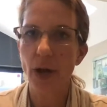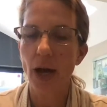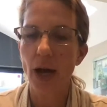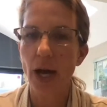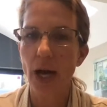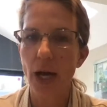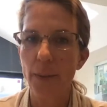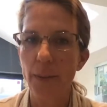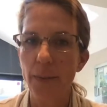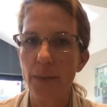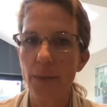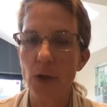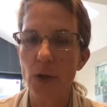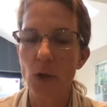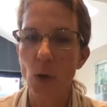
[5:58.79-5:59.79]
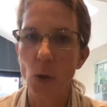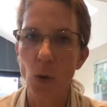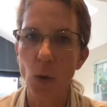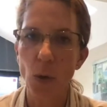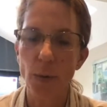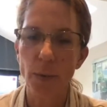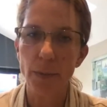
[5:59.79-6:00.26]
on
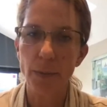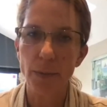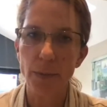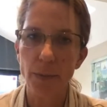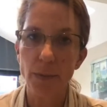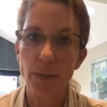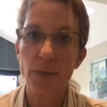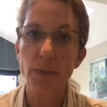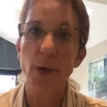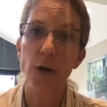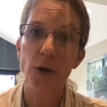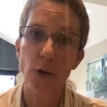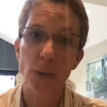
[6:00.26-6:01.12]
your